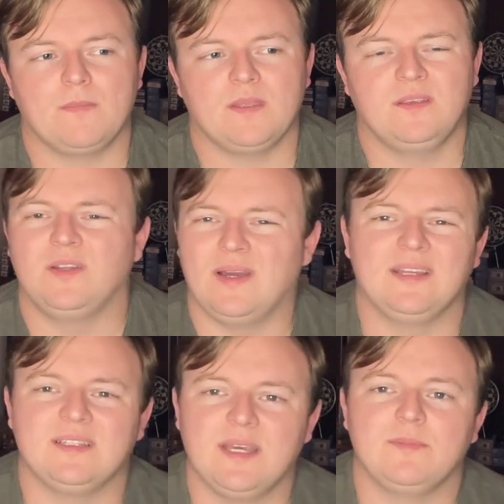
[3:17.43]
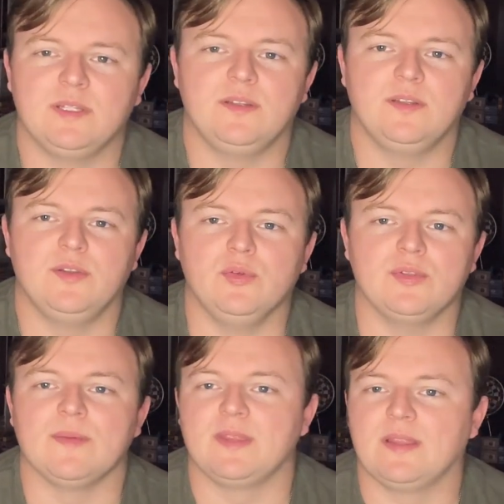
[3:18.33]
you know, I attempted to do
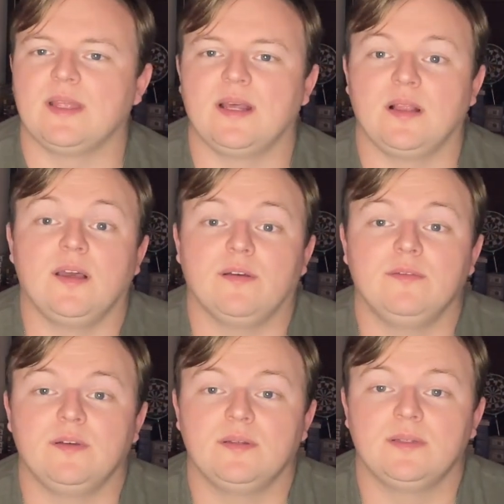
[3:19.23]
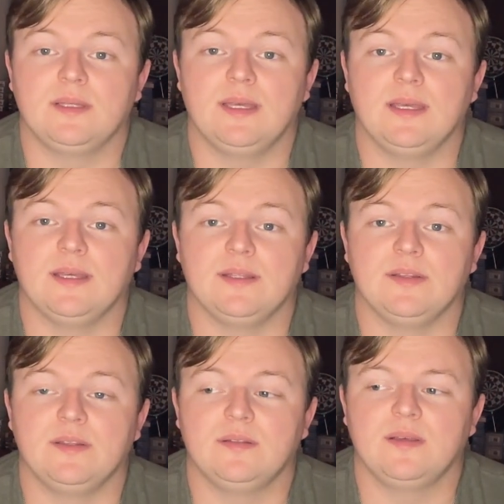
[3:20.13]
something that I love.
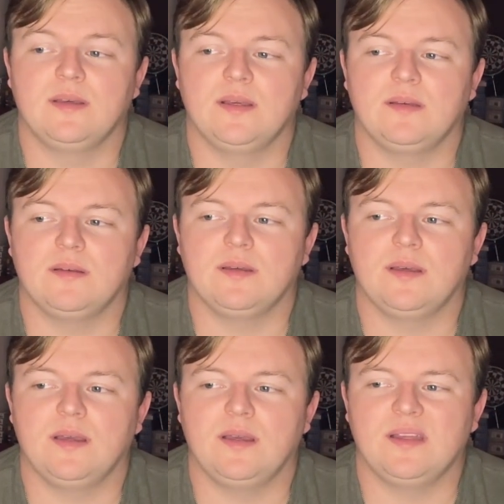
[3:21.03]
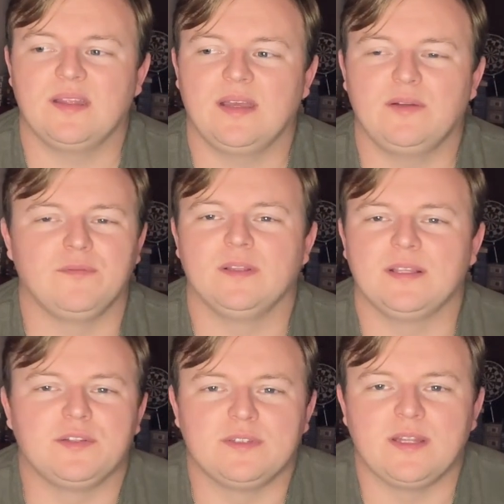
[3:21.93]
And I, I don't feel like
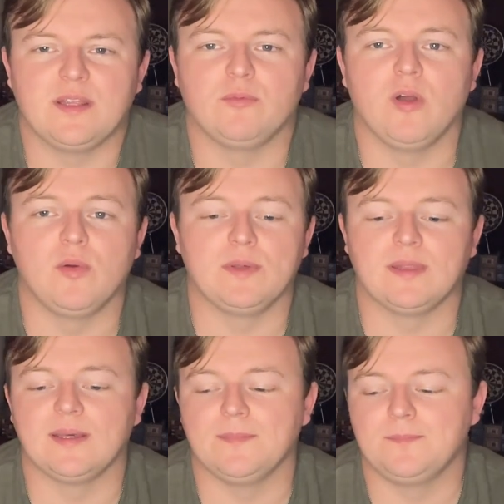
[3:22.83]
there's anything wrong with that.